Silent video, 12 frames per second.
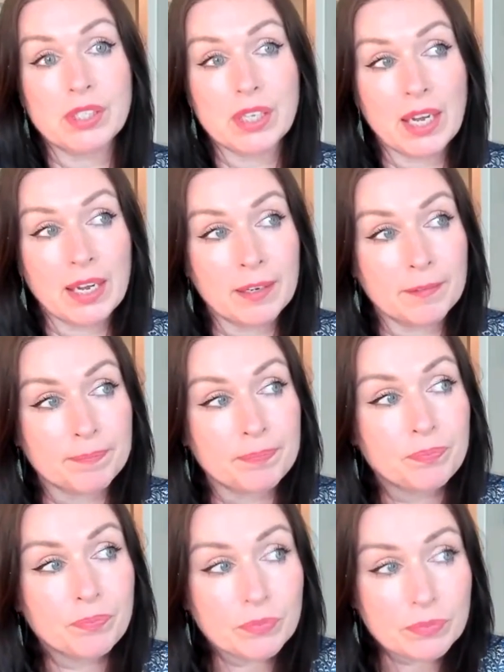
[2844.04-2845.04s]

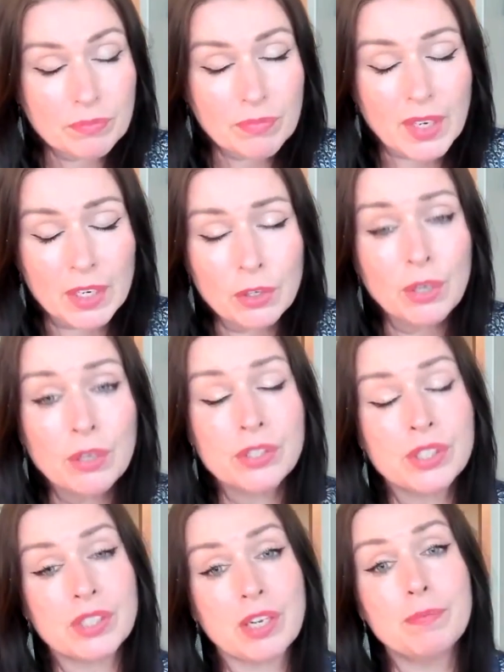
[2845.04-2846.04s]

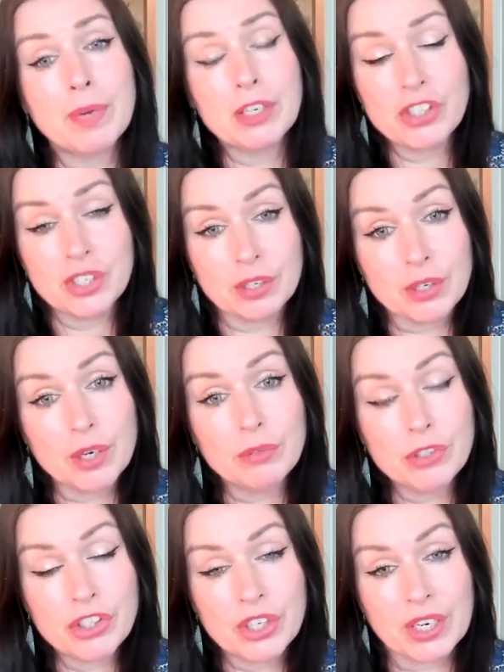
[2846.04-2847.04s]
so much in our
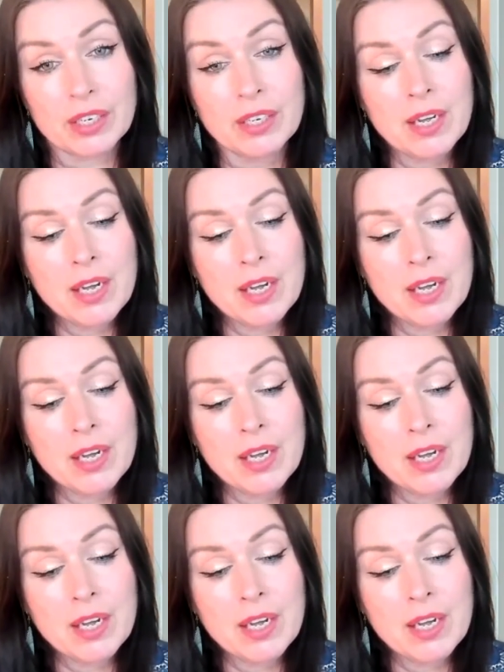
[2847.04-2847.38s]
culture.